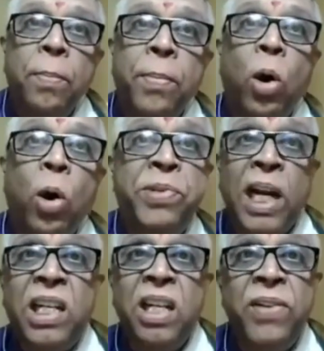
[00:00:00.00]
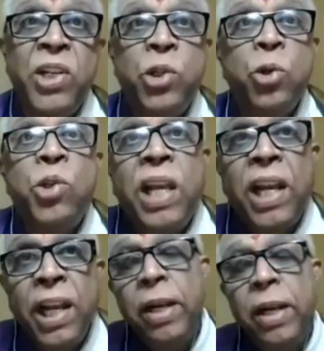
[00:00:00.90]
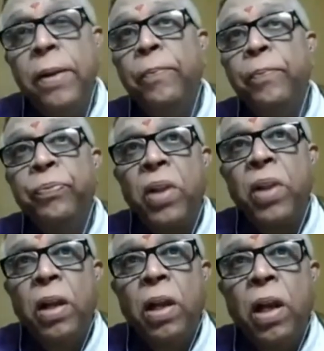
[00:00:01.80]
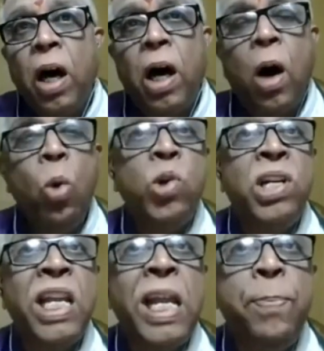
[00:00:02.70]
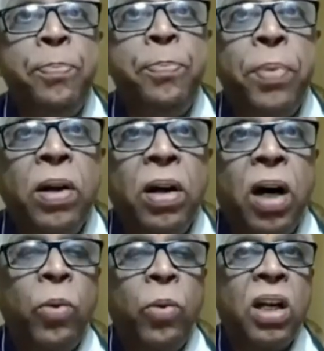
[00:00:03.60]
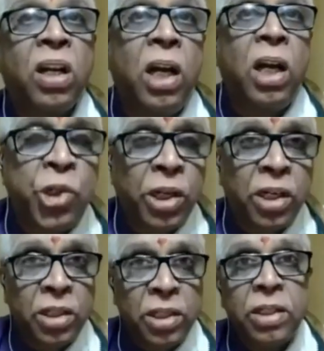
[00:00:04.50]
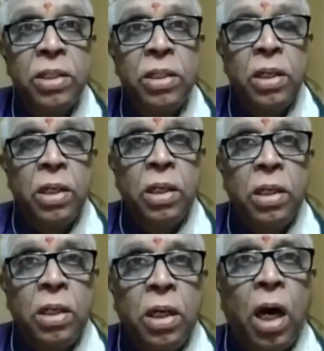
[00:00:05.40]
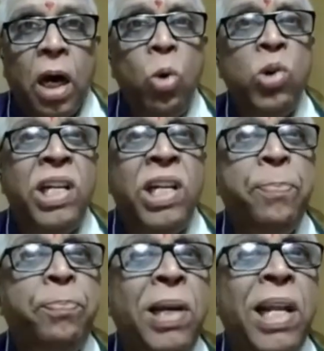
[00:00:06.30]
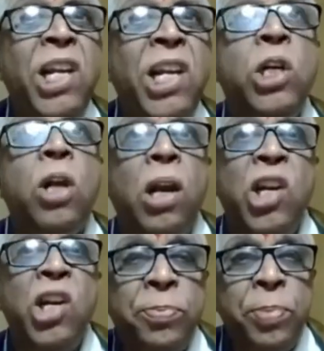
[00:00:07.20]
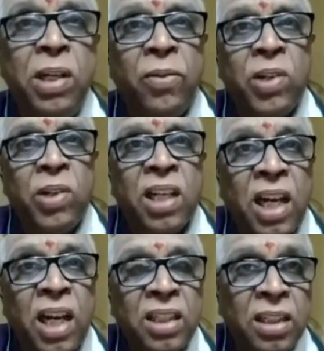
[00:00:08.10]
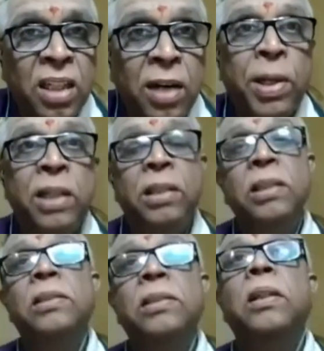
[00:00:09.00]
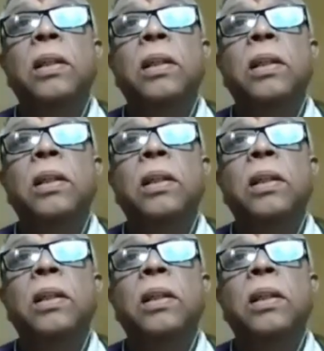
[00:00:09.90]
My objective is to say how deep our culture is, how deeply knowledgeable our Sanatana Dharma is.